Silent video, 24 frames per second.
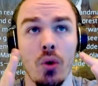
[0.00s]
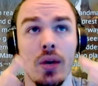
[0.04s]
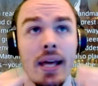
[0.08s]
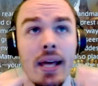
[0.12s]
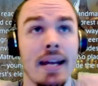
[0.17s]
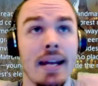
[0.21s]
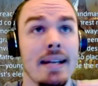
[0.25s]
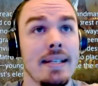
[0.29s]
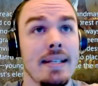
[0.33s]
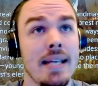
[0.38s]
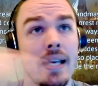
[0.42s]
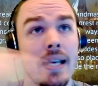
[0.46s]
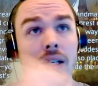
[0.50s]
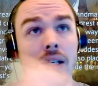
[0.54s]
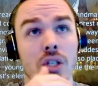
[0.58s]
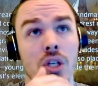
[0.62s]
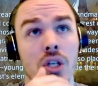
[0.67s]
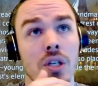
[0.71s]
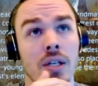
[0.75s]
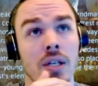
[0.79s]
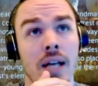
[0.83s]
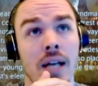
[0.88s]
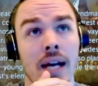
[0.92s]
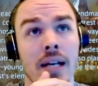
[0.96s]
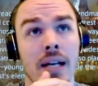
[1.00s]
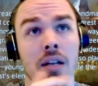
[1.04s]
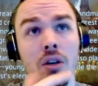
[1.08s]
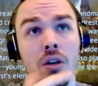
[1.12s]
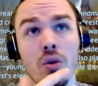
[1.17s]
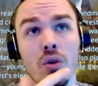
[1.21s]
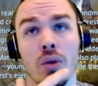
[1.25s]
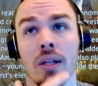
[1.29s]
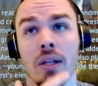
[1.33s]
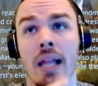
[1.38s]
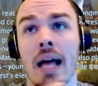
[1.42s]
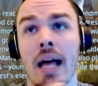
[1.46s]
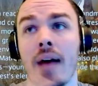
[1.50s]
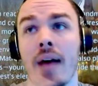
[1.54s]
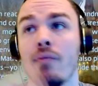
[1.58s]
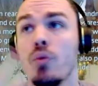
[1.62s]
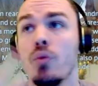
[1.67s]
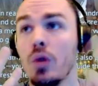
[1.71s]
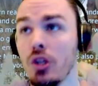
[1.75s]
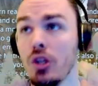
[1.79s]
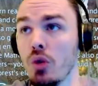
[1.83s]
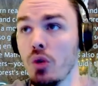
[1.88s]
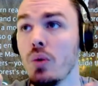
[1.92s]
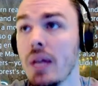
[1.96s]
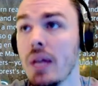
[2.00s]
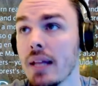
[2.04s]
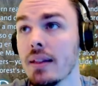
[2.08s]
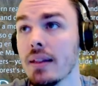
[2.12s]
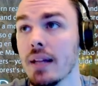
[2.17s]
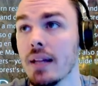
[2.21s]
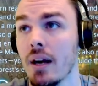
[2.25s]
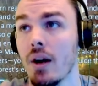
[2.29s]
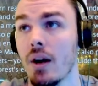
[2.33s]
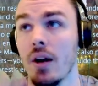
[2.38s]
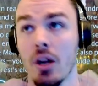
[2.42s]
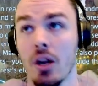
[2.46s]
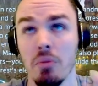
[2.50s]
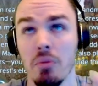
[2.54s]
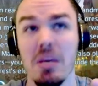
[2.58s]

and it takes a 90-degree left, when you get there, it'll be a